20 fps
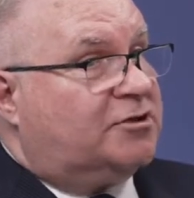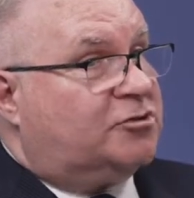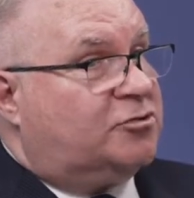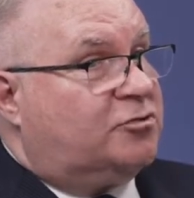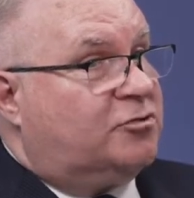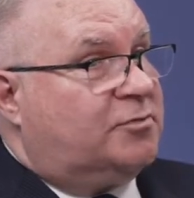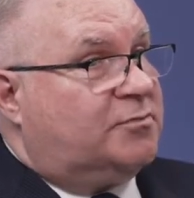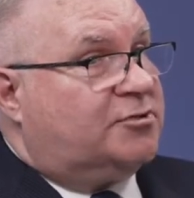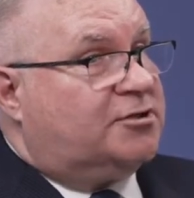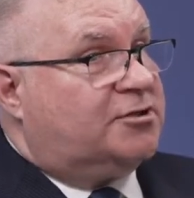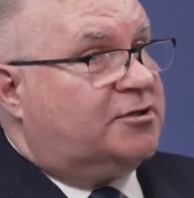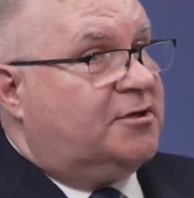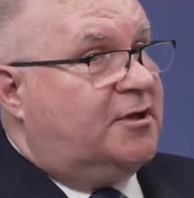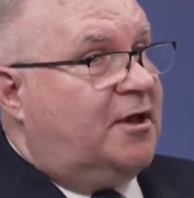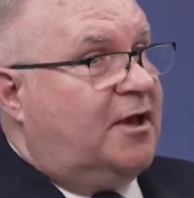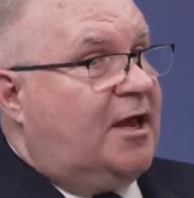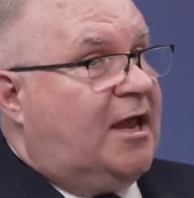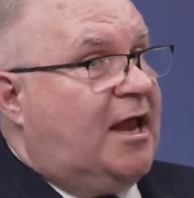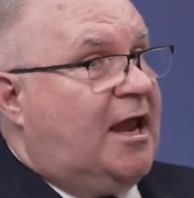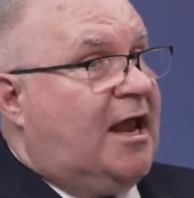troops
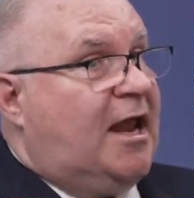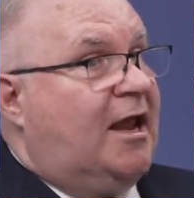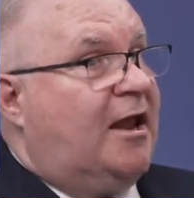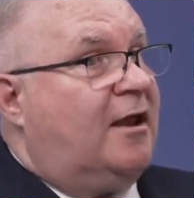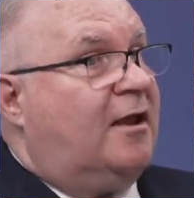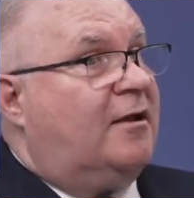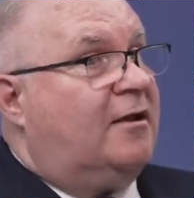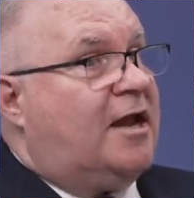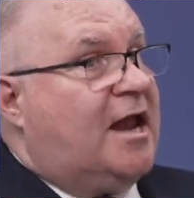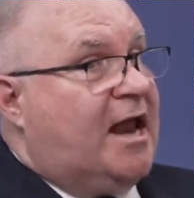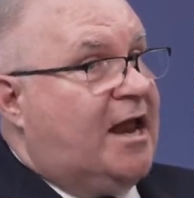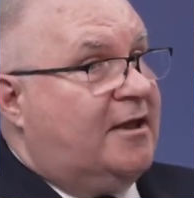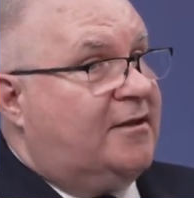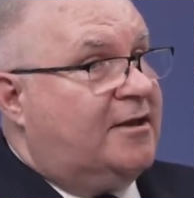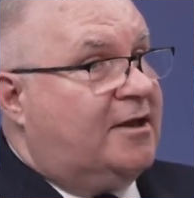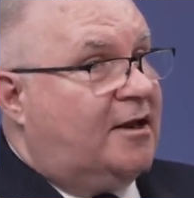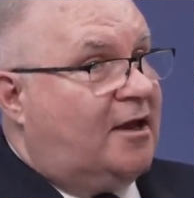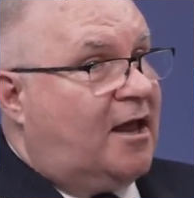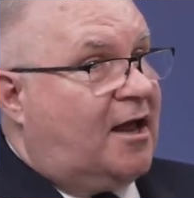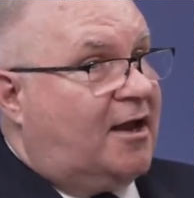and end
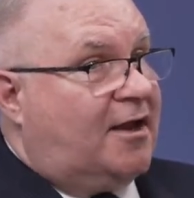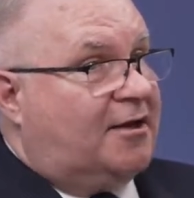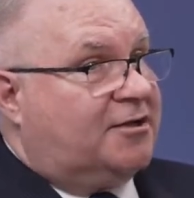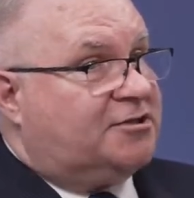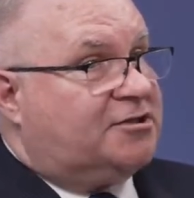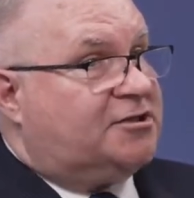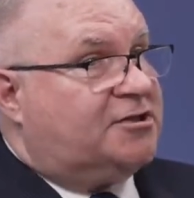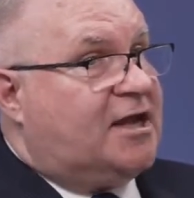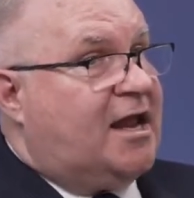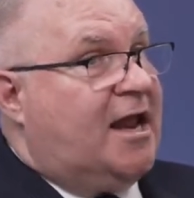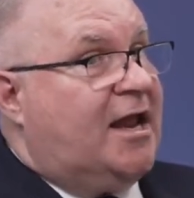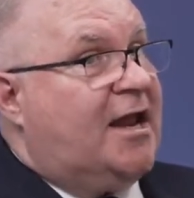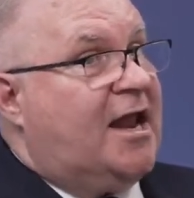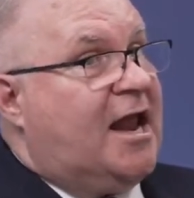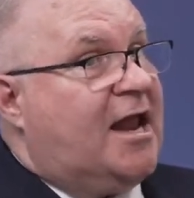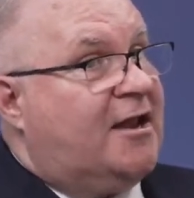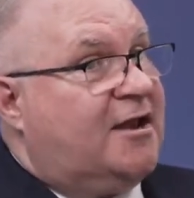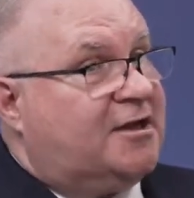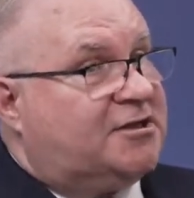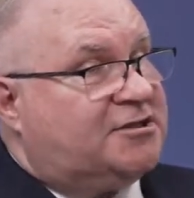the alliance and
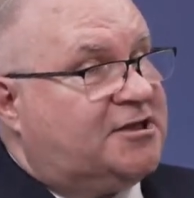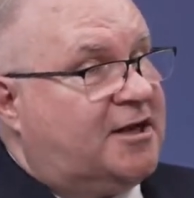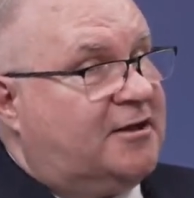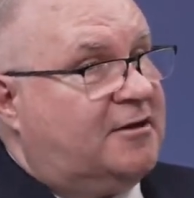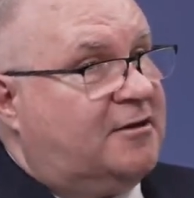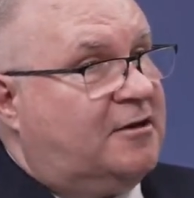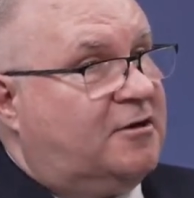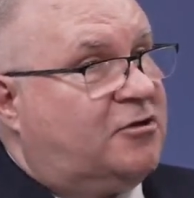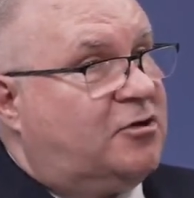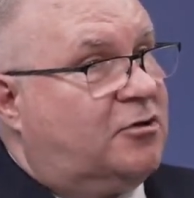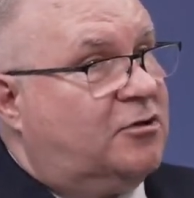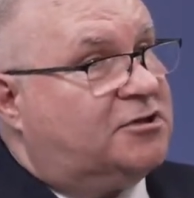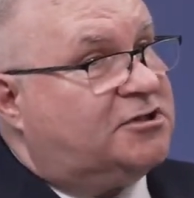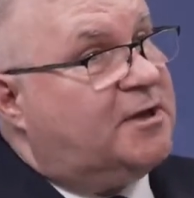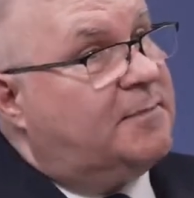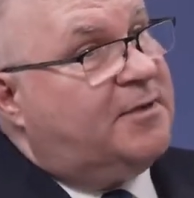end extended deterrence.